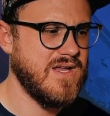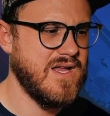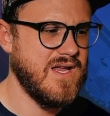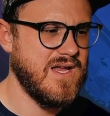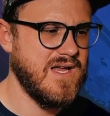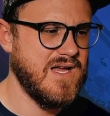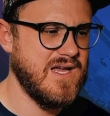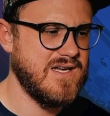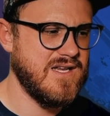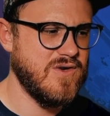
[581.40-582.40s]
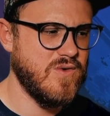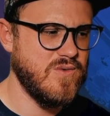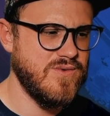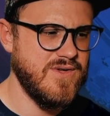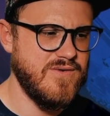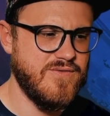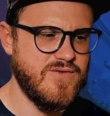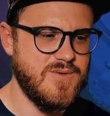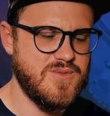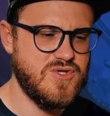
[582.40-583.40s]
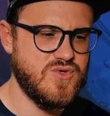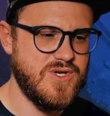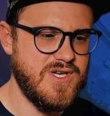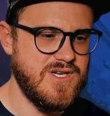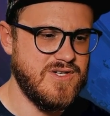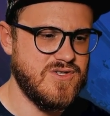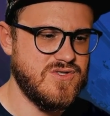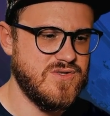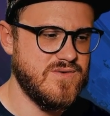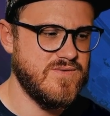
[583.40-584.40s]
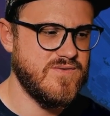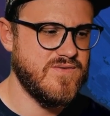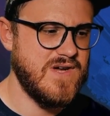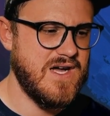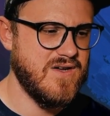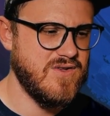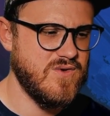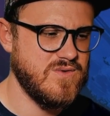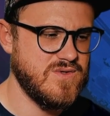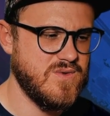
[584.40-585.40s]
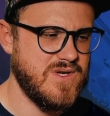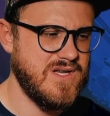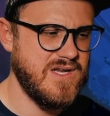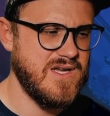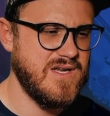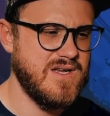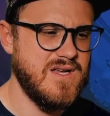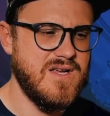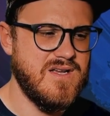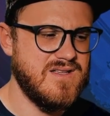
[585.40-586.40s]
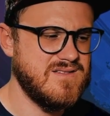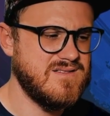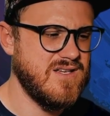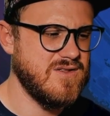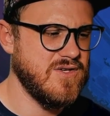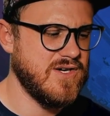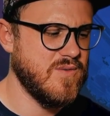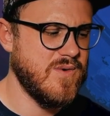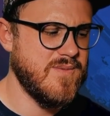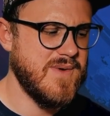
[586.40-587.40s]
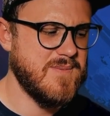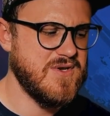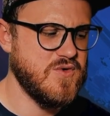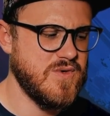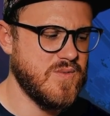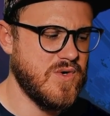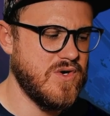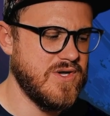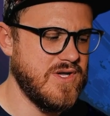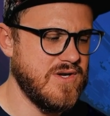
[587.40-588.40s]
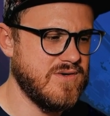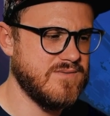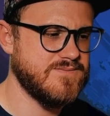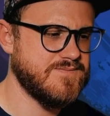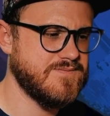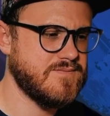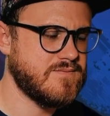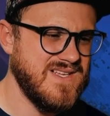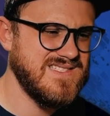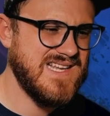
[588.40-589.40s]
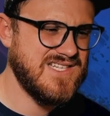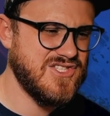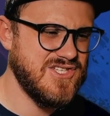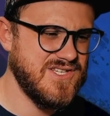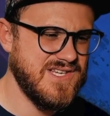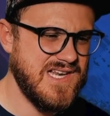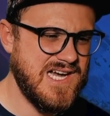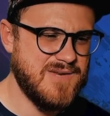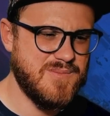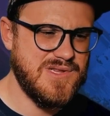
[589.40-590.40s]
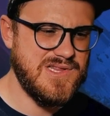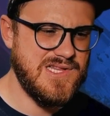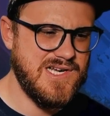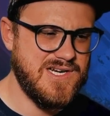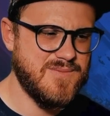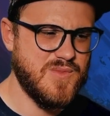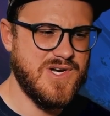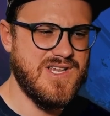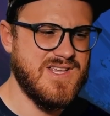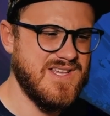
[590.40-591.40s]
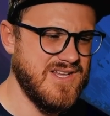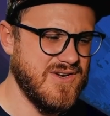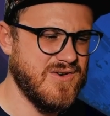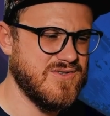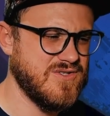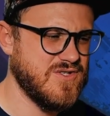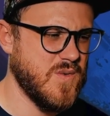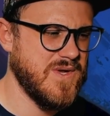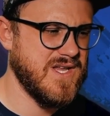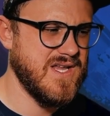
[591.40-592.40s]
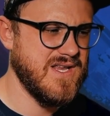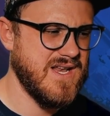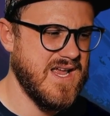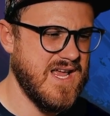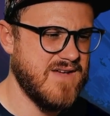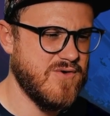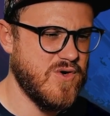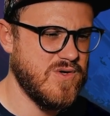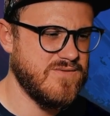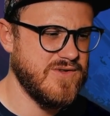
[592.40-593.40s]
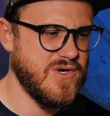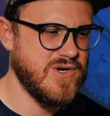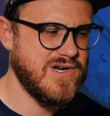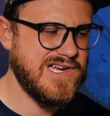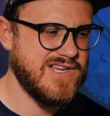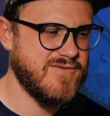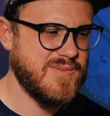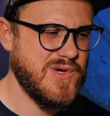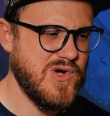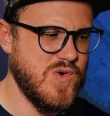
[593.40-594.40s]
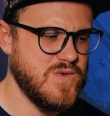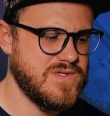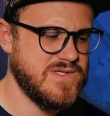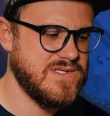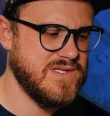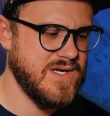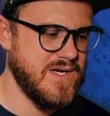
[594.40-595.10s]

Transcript: and can only flip string and integer values. Okay, let's take a look at what we might be doing wrong here. Let's actually not pluck them right here just so we can have all the archived posts.